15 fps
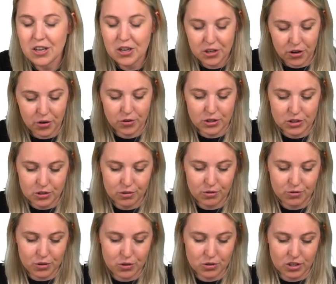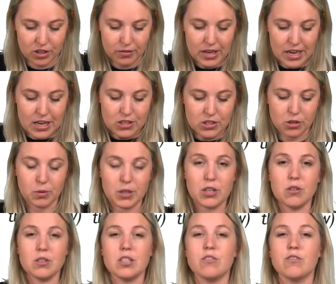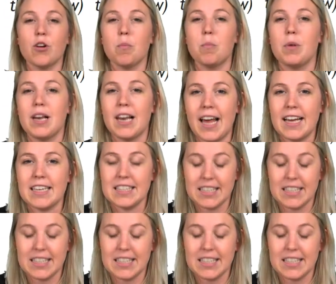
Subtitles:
going to future? So we use it for planned